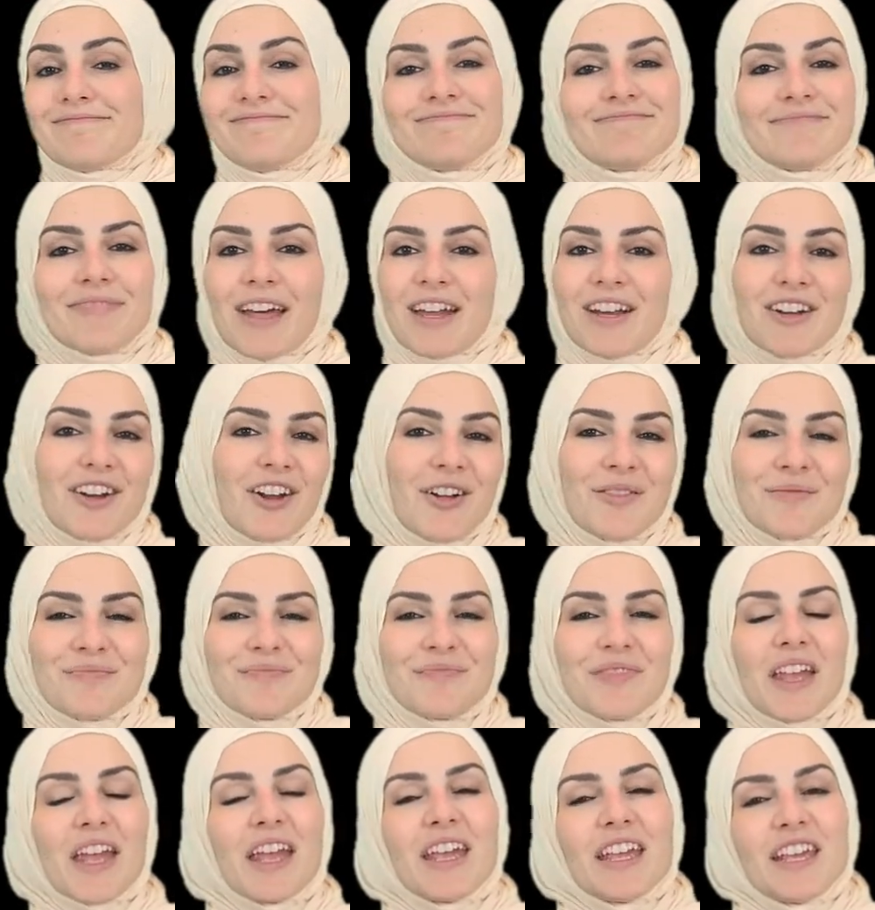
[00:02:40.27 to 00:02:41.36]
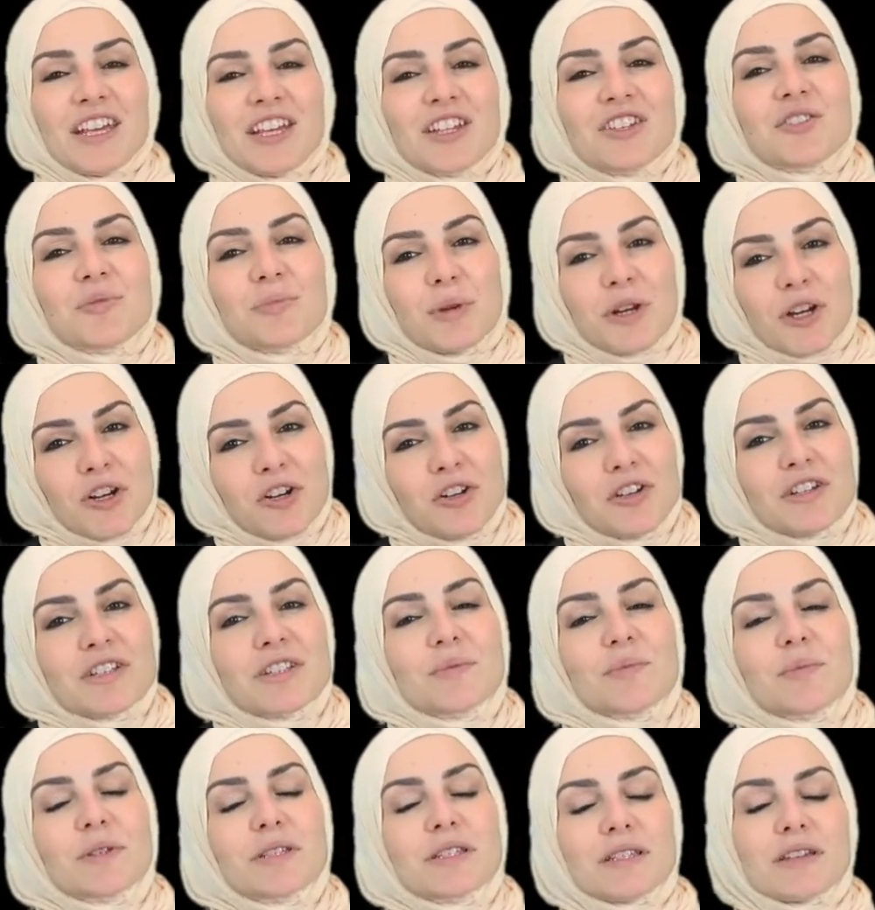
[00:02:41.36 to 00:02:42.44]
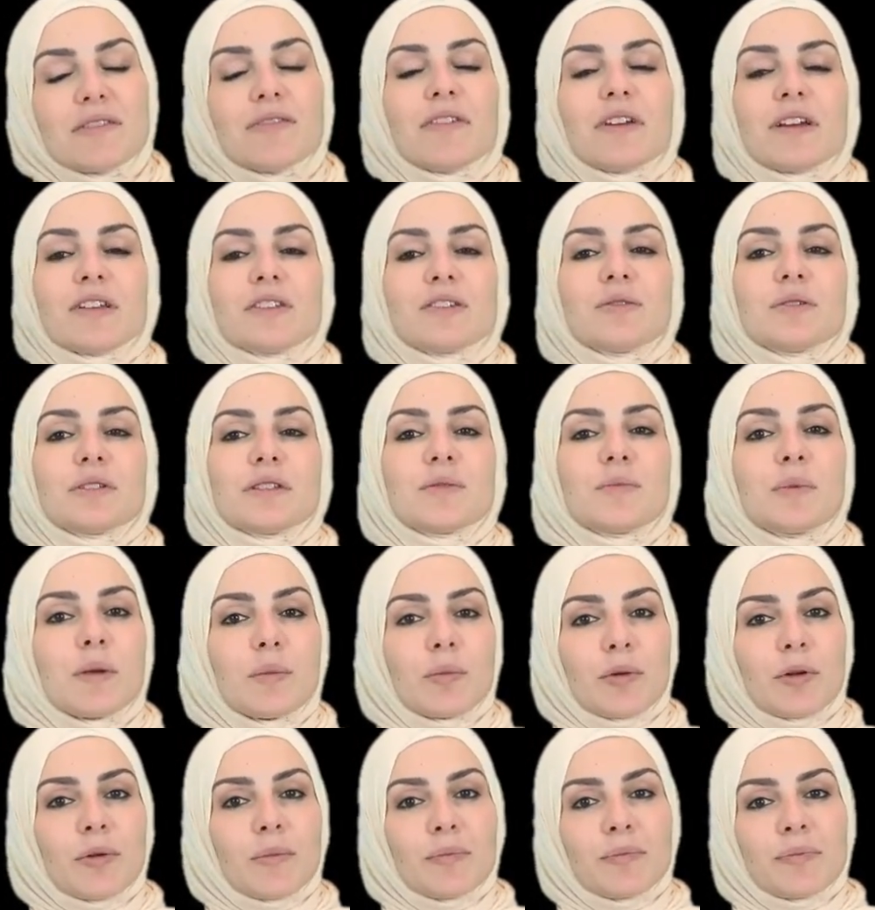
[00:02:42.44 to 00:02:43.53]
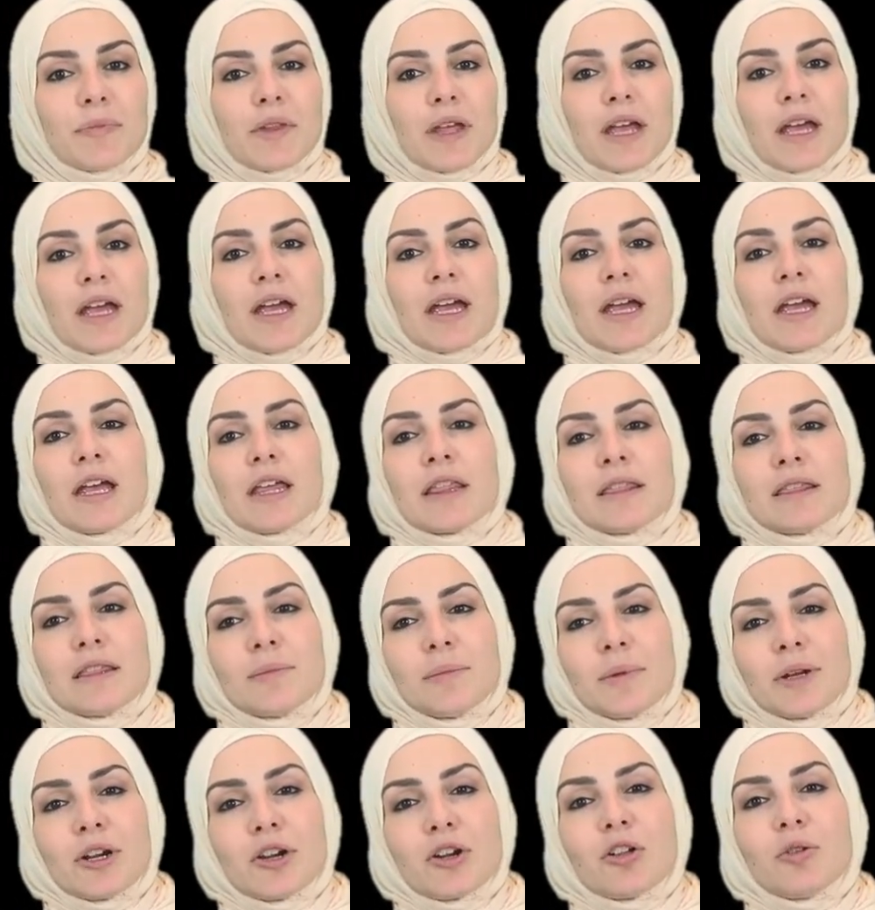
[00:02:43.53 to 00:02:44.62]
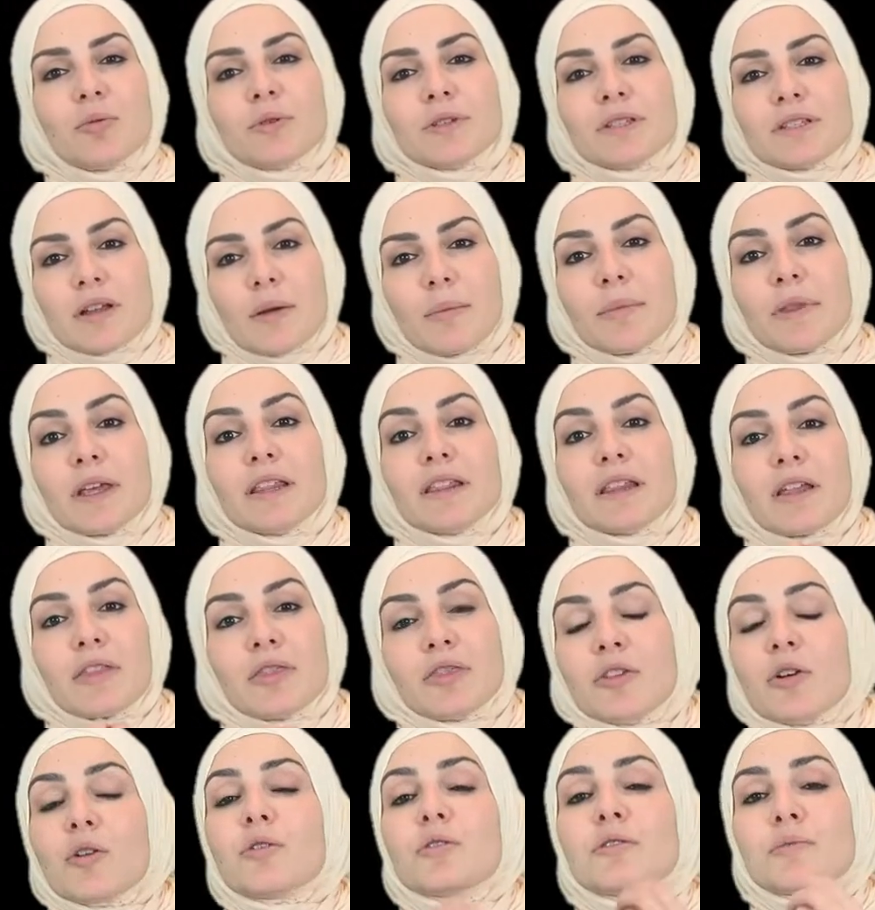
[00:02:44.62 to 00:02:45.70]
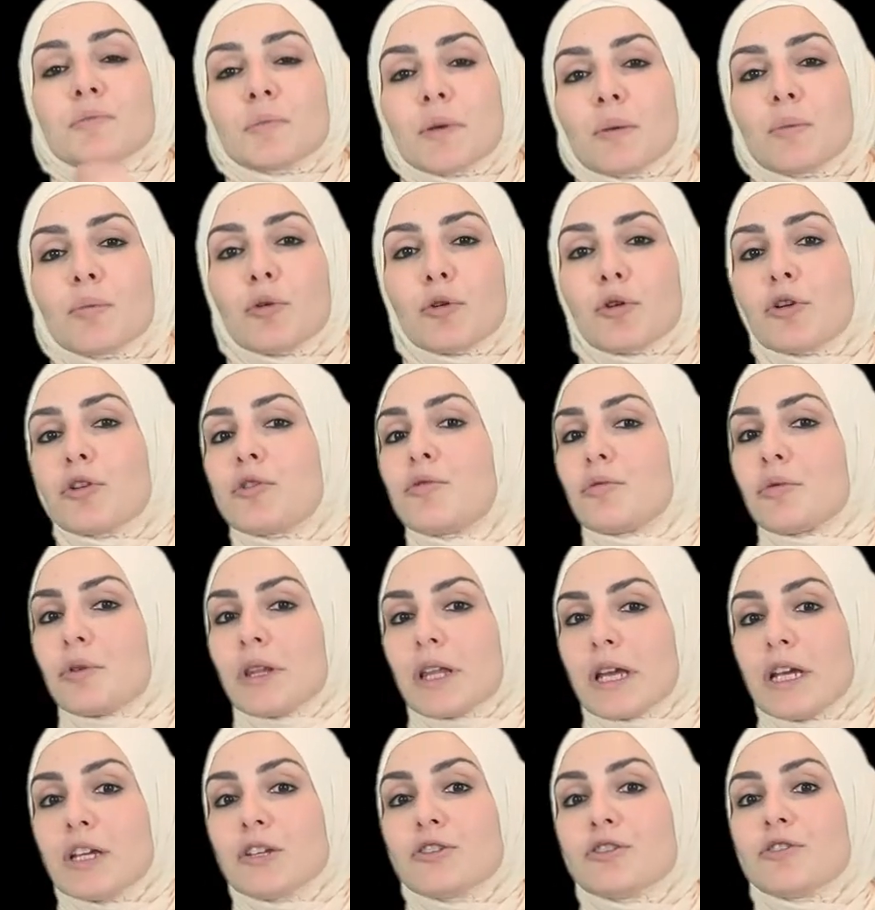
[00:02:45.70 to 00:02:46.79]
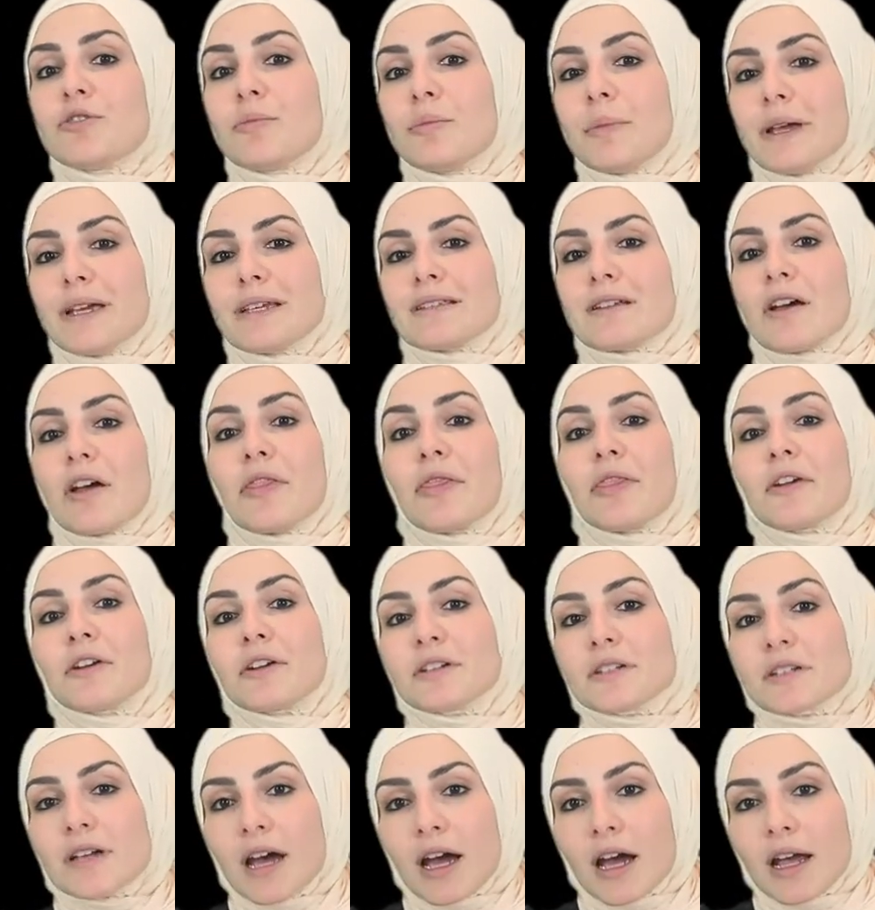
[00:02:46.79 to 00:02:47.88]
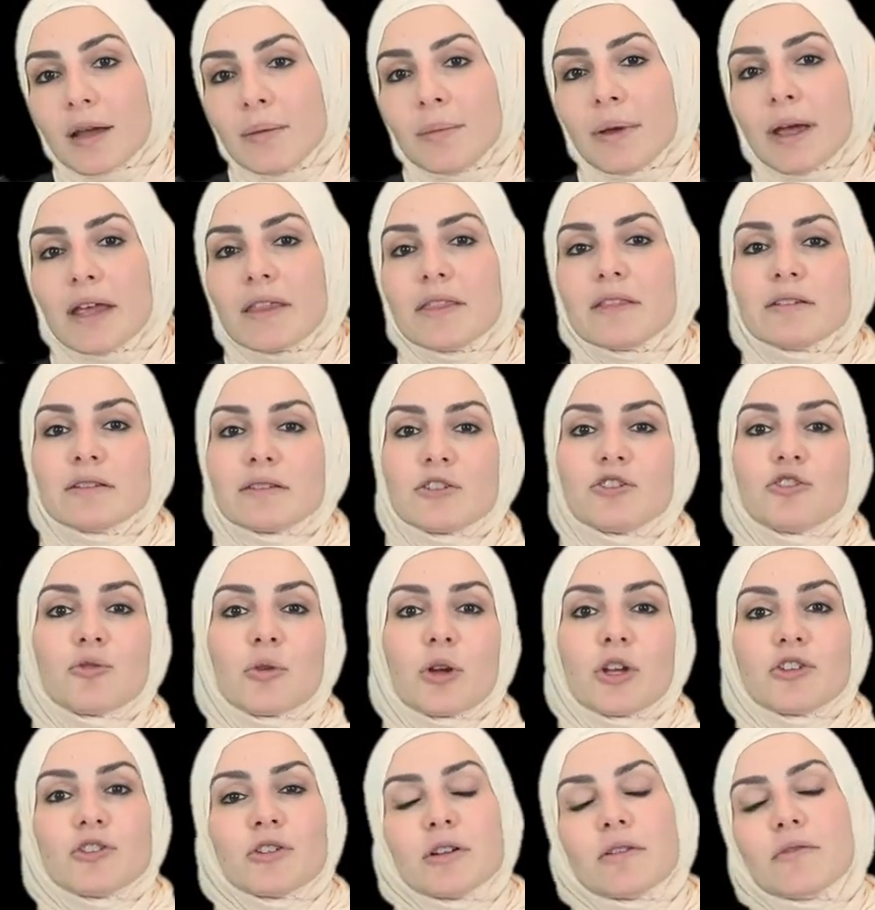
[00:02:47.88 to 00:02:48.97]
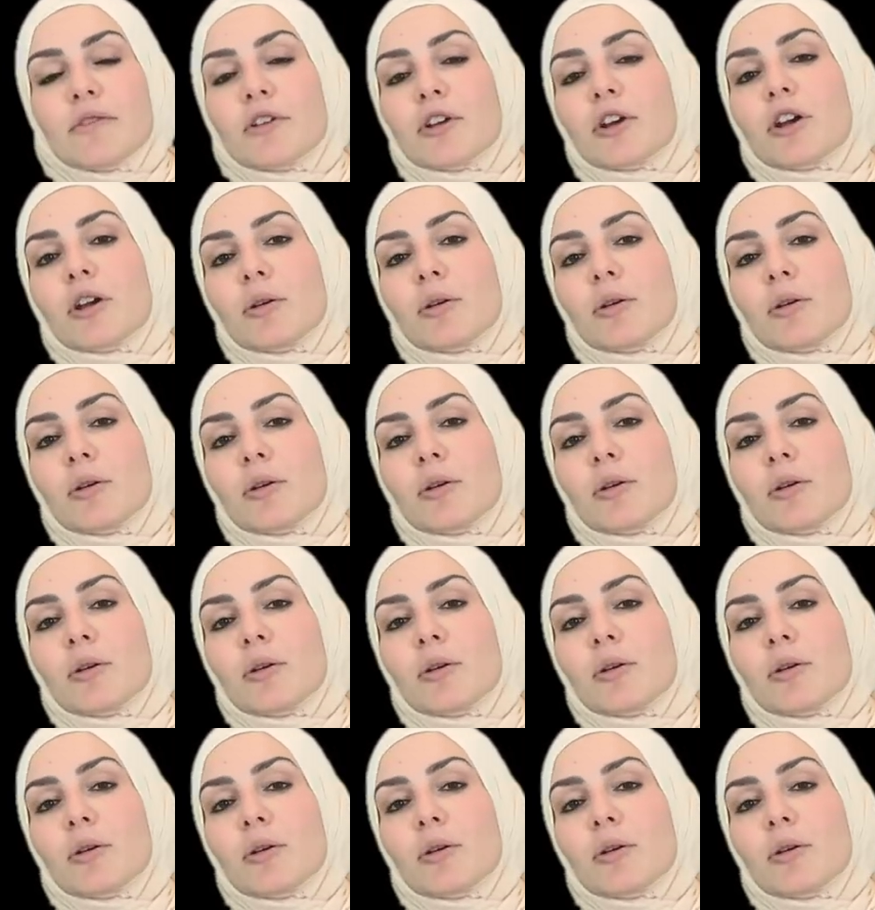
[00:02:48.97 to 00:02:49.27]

Not at all. Each miracle is specific to its people. The miracle was something that those people could relate to based on their time and the situation of their